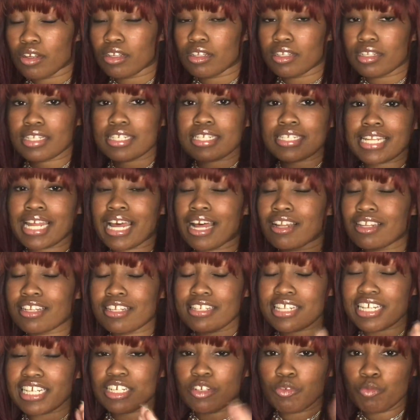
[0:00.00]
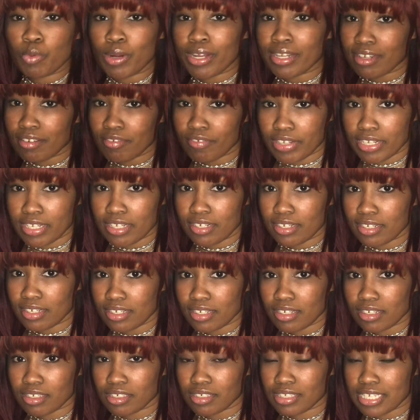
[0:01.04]
Style is irrelevant
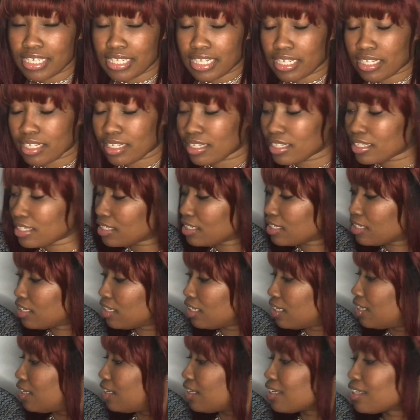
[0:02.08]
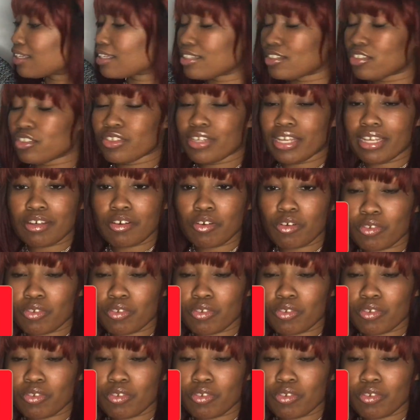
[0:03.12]
to this, because you ain't gonna